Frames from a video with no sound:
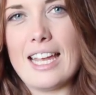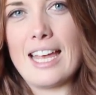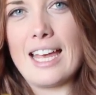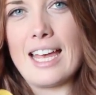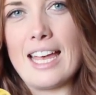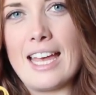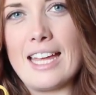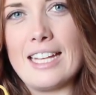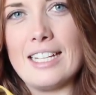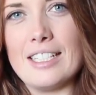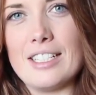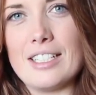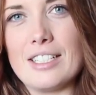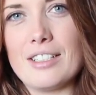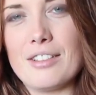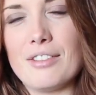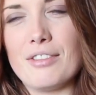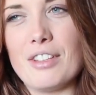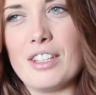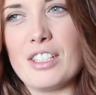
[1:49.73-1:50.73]
And
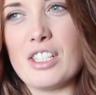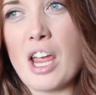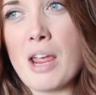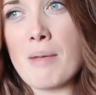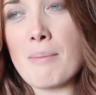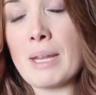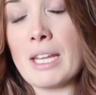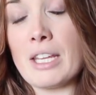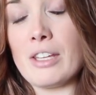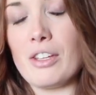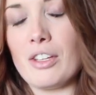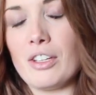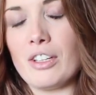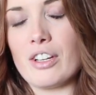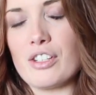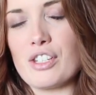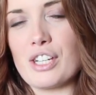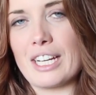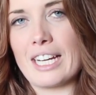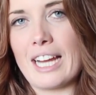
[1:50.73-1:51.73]
for the time being, you can
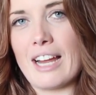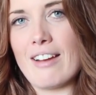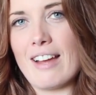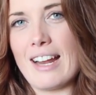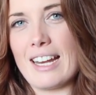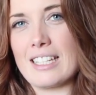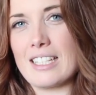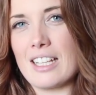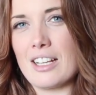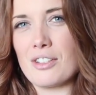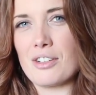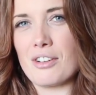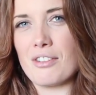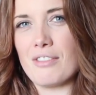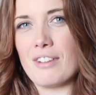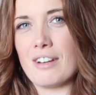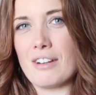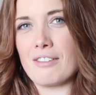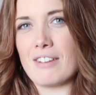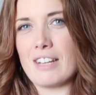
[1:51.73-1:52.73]
go check out Alessandro
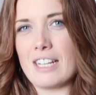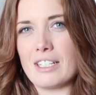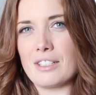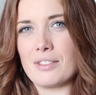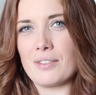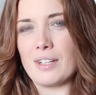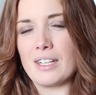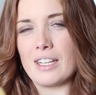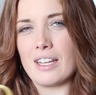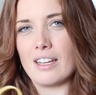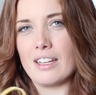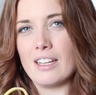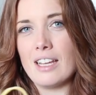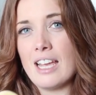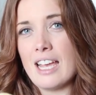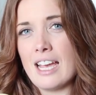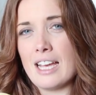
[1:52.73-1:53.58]
and Federica's video,